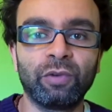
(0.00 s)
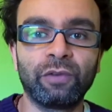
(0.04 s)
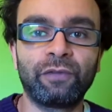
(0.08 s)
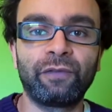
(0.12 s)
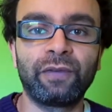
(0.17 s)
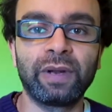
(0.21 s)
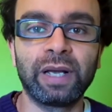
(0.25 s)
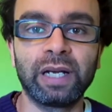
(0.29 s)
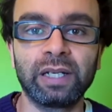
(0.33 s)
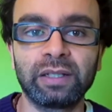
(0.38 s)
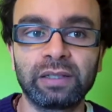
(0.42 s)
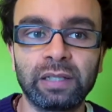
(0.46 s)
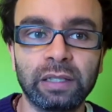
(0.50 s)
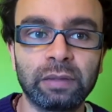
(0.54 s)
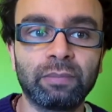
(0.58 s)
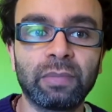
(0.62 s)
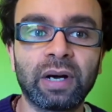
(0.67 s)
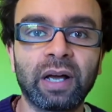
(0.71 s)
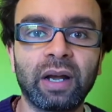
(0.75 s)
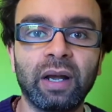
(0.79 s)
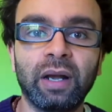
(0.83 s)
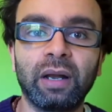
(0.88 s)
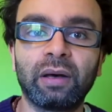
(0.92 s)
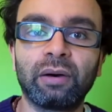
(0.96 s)
reflected
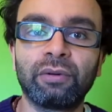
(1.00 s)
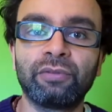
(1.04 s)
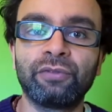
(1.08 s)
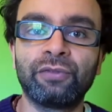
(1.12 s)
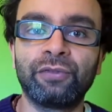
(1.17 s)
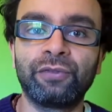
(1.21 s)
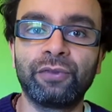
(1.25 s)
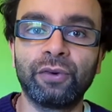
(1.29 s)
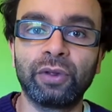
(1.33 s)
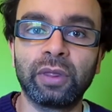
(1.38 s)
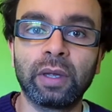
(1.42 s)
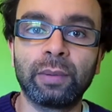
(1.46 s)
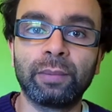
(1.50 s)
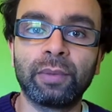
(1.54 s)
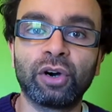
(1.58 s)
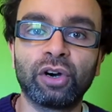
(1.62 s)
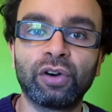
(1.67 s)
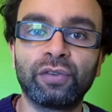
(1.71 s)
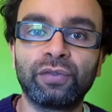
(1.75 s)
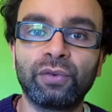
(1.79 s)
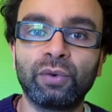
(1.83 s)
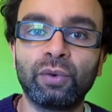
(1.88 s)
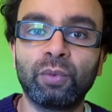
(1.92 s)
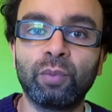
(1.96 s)
my love for the
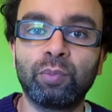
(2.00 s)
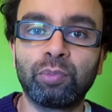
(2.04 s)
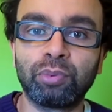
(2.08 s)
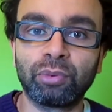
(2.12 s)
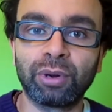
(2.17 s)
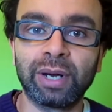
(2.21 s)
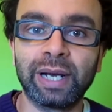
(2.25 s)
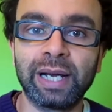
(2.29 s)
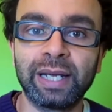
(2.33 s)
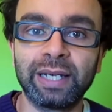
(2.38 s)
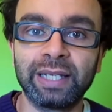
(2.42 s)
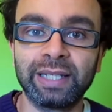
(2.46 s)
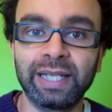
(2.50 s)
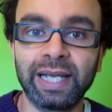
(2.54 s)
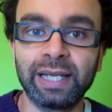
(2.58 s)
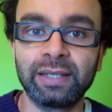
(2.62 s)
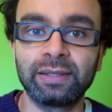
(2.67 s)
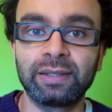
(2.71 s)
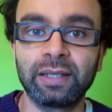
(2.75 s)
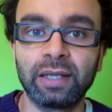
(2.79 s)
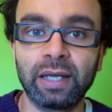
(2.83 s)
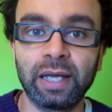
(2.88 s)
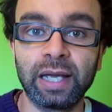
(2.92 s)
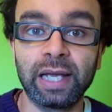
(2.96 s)
Marvel brand and
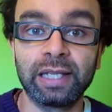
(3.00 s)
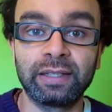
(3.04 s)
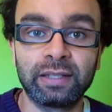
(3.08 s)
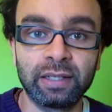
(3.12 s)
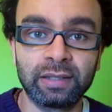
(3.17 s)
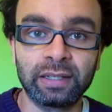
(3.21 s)
ent- uh,